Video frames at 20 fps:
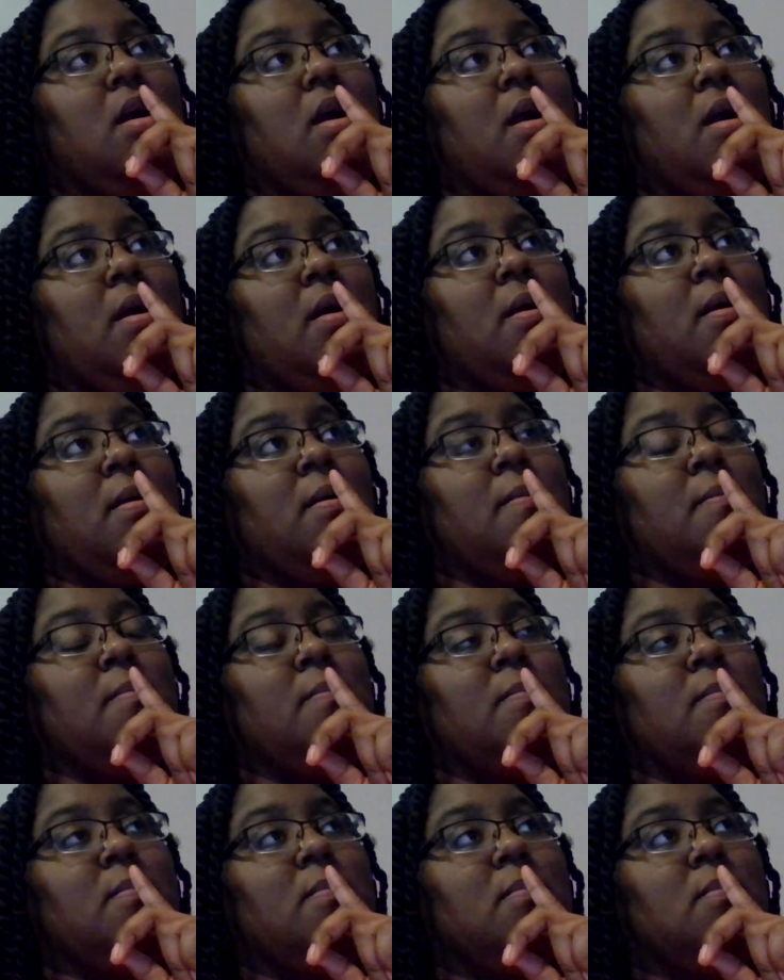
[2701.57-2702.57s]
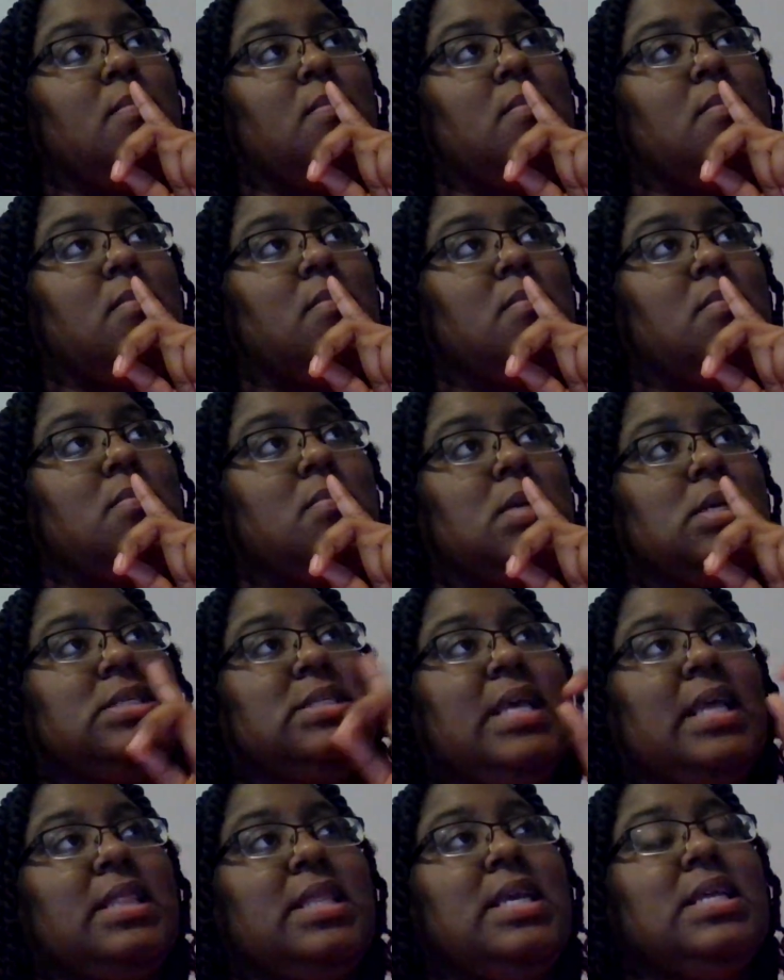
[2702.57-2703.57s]
um, because
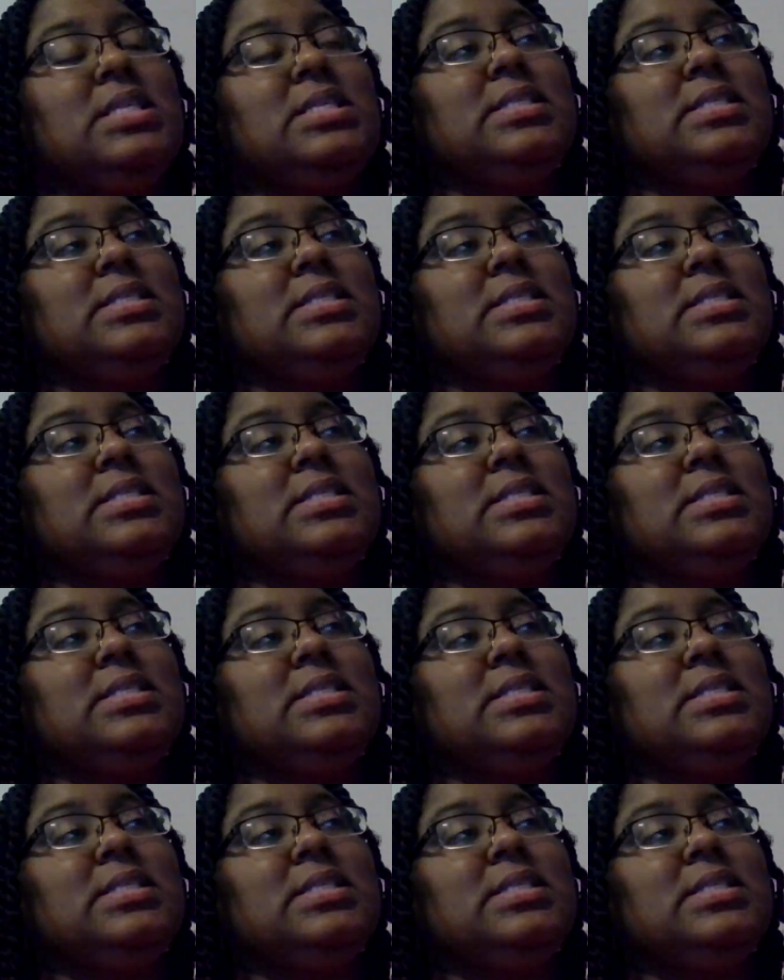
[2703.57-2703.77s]
I think the